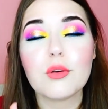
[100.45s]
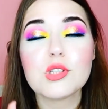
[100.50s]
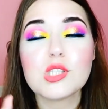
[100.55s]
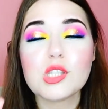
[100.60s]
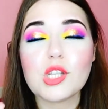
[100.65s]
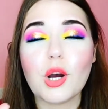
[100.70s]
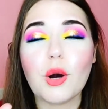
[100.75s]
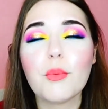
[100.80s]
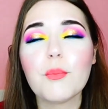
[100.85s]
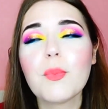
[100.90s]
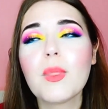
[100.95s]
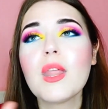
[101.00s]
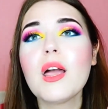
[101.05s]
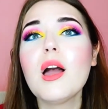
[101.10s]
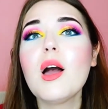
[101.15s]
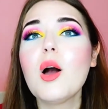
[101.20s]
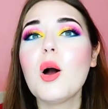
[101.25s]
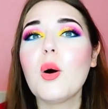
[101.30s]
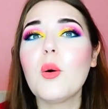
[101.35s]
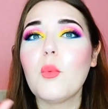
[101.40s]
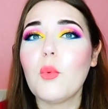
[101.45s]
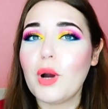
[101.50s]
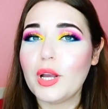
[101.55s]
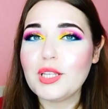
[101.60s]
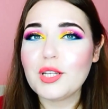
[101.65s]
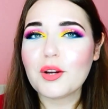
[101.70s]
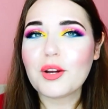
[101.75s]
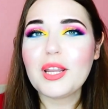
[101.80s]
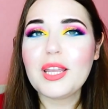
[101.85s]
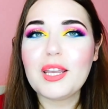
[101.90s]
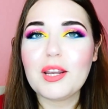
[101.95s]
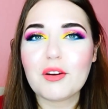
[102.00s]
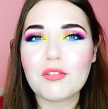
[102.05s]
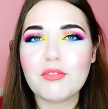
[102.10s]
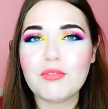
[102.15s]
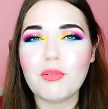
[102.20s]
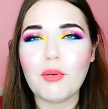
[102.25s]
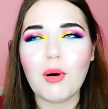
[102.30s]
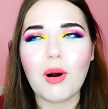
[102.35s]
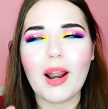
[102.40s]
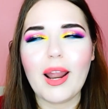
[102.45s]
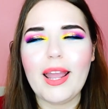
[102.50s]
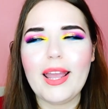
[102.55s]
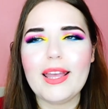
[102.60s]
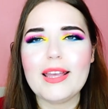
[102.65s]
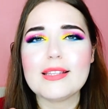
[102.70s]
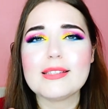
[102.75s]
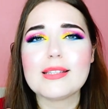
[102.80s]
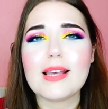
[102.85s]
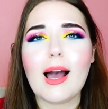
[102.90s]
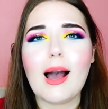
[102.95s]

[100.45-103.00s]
So what you're here for is